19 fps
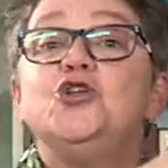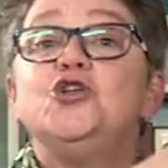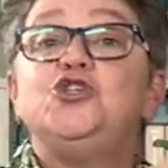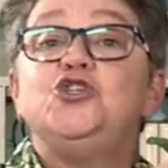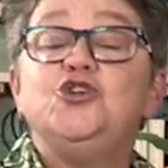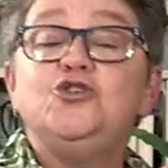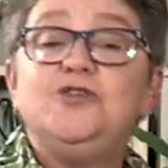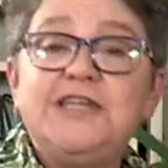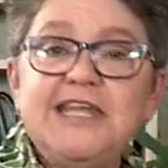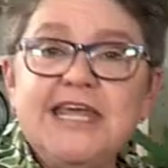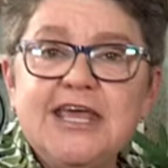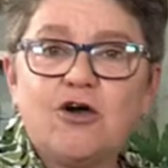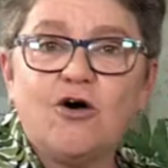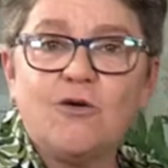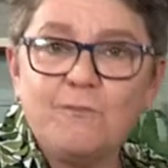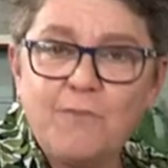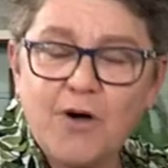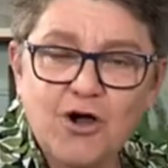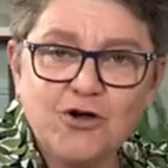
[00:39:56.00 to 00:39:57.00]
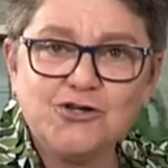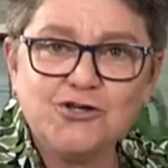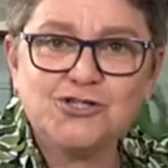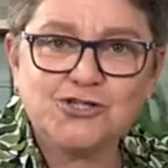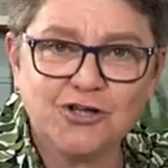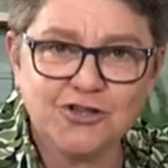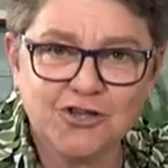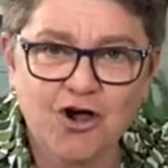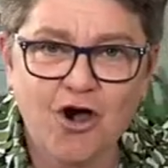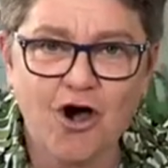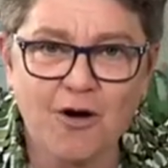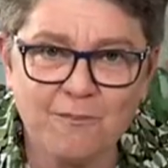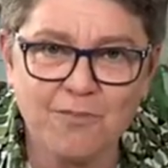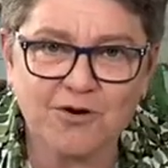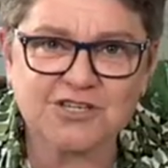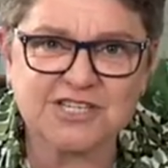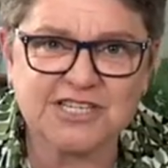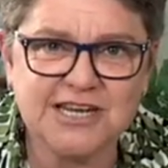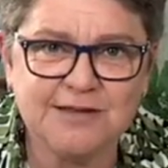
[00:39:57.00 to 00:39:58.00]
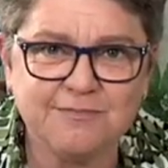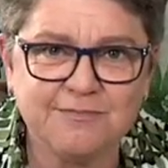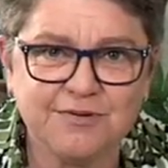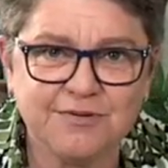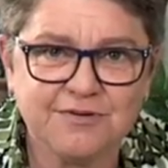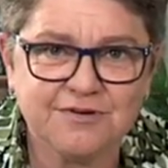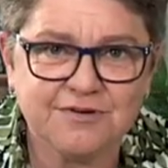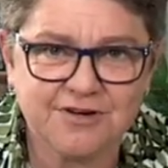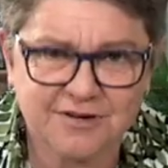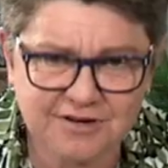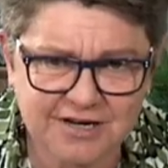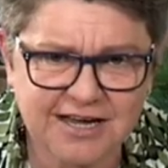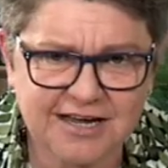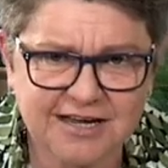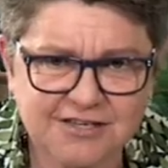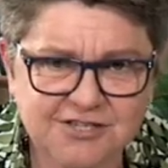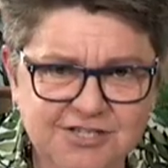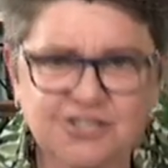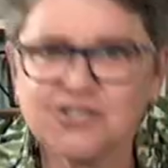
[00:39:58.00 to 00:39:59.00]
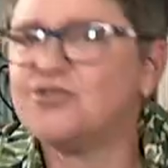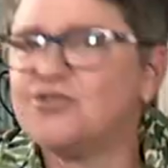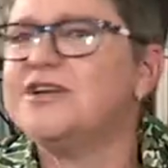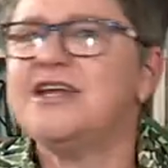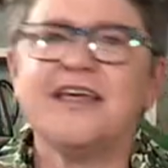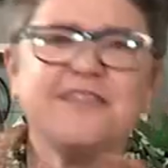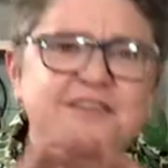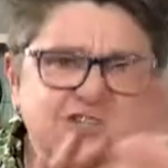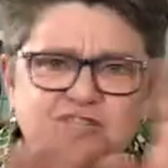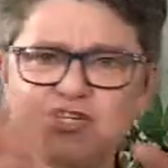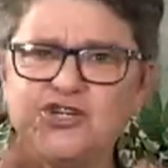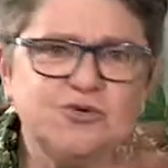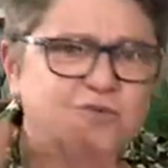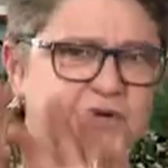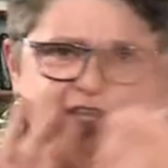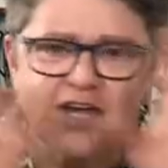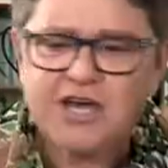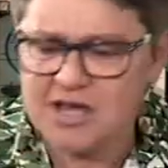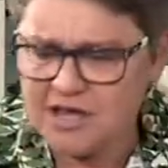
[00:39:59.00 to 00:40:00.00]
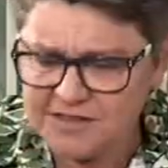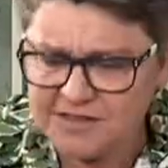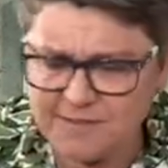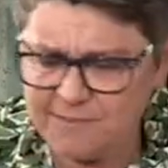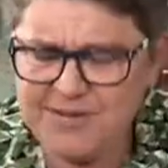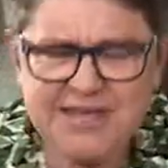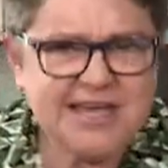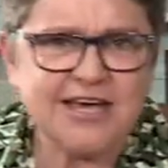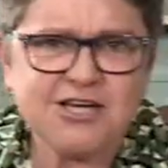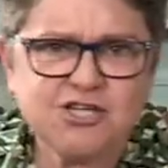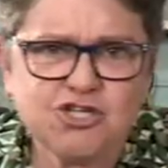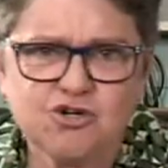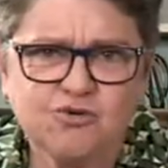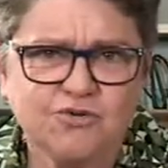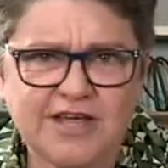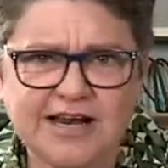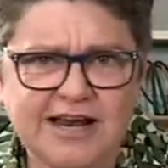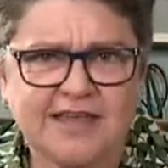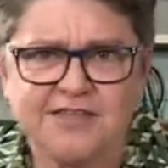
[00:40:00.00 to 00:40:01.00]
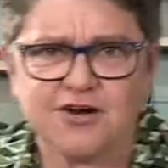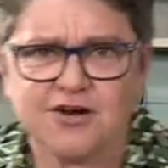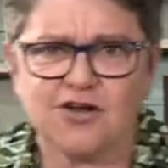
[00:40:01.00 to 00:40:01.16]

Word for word: to decompose on the compost heap. Okay, so it's got nothing to do with the pH and all that other